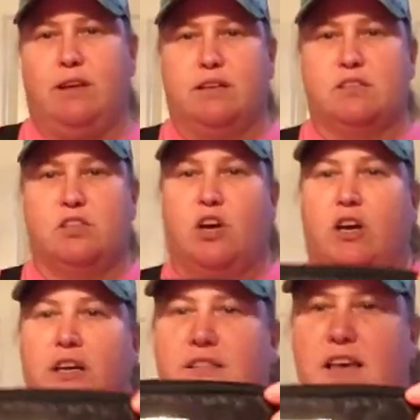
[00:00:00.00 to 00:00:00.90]
Because look,
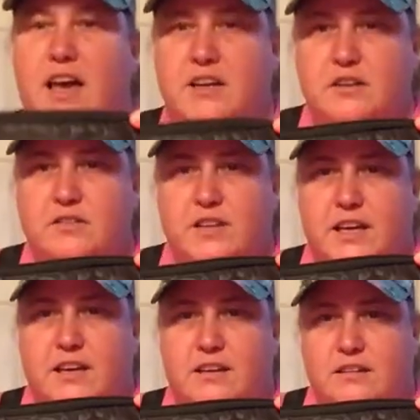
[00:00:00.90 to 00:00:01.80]
it's kind of
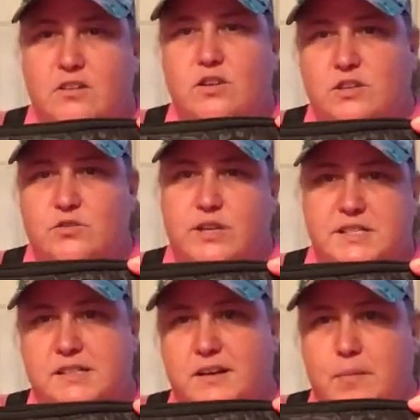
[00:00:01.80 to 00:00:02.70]
like you could
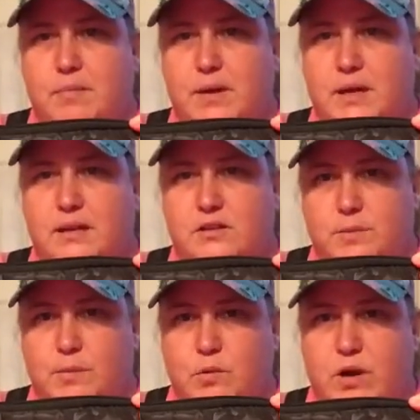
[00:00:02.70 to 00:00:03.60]
dress it up, make it a little
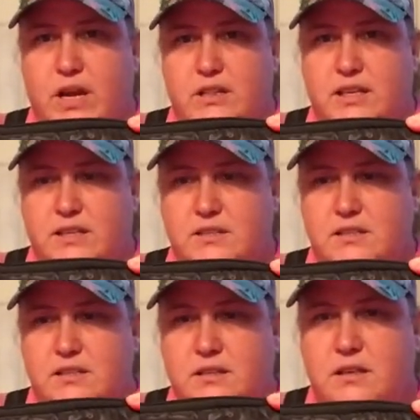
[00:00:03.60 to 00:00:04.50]
bit more elegant.